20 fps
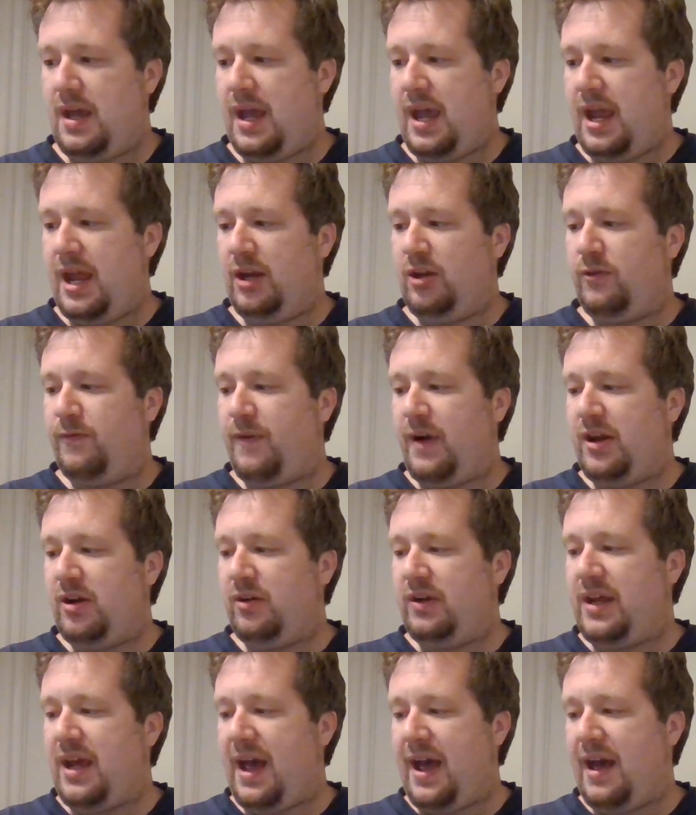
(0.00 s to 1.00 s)
And you
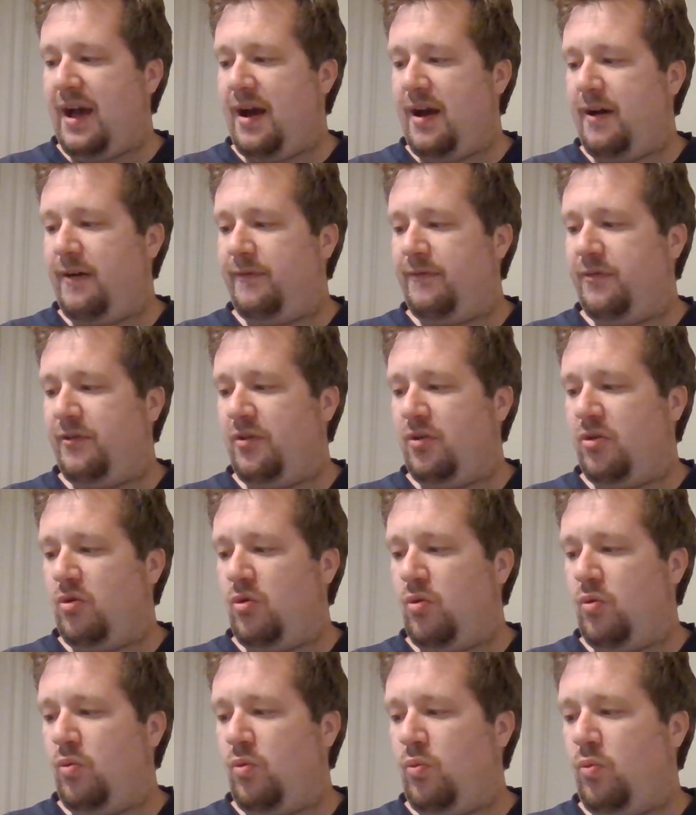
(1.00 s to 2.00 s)
finally have
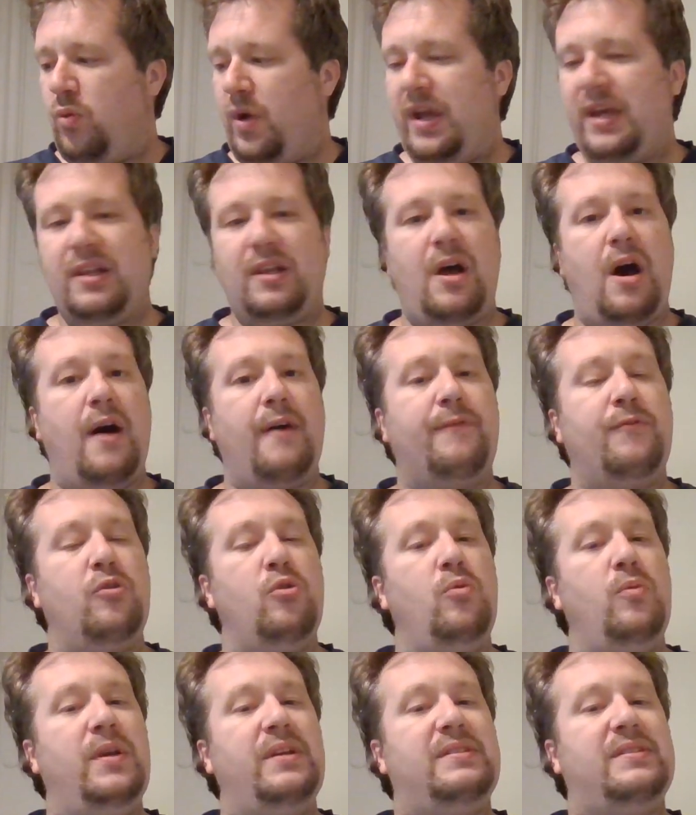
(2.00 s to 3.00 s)
Wiglaf,
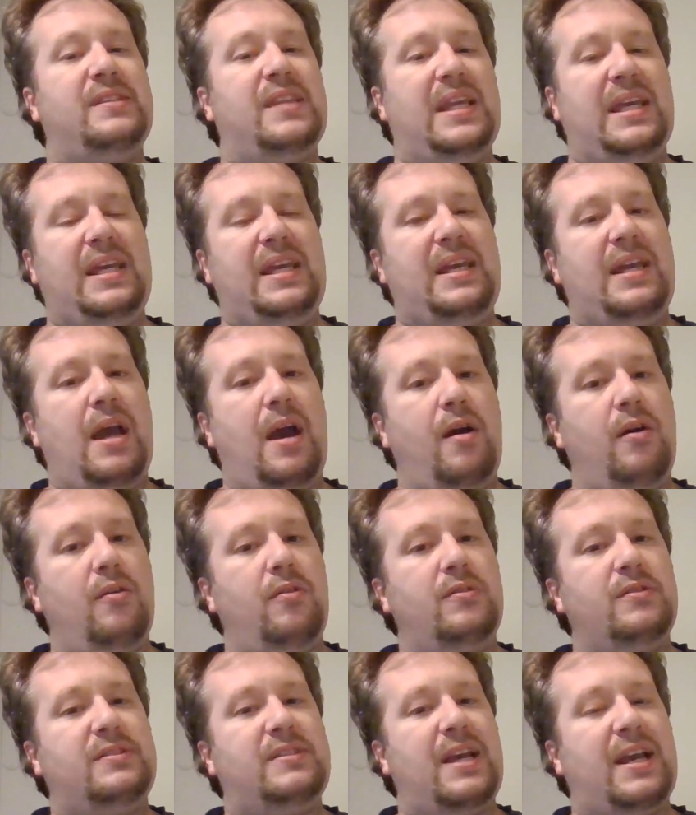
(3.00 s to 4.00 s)
who is the
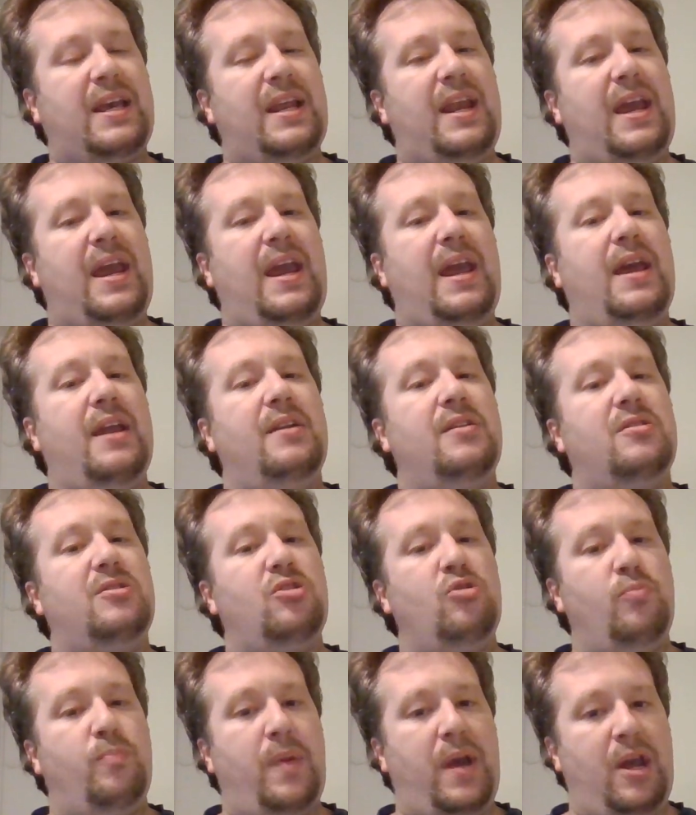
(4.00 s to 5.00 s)
second hand
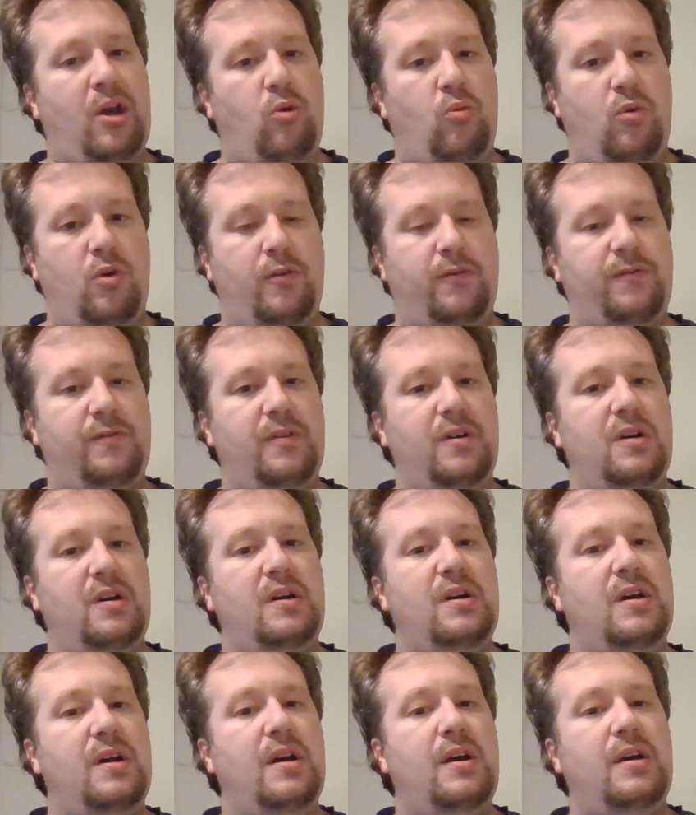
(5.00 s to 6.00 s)
to Beowulf,
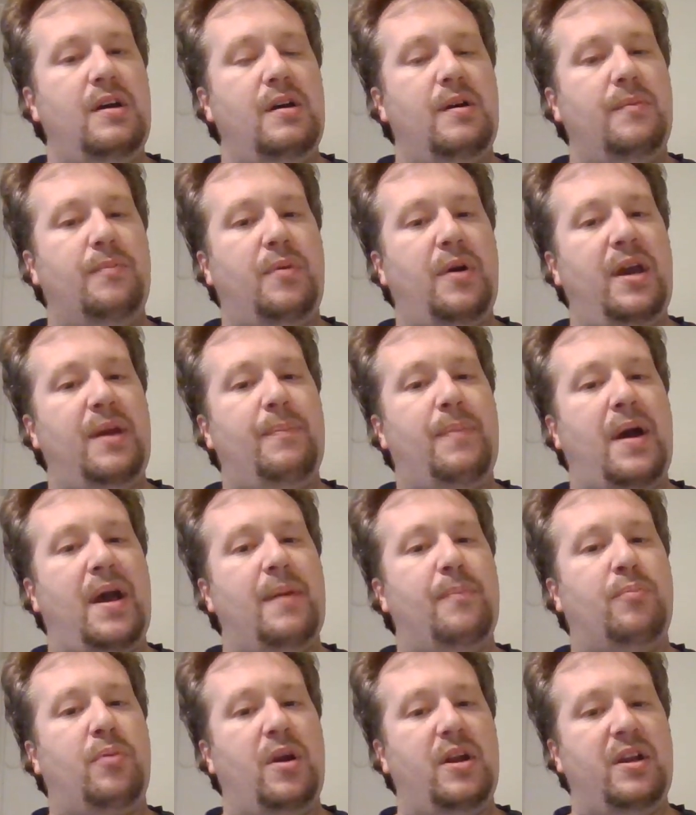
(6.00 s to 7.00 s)
played
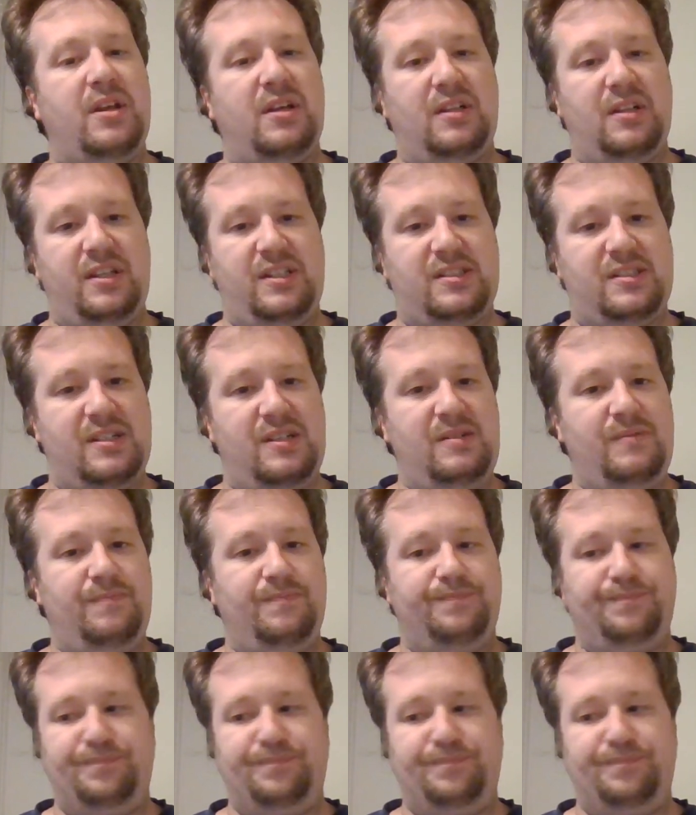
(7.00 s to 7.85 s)
by Brendan Gleeson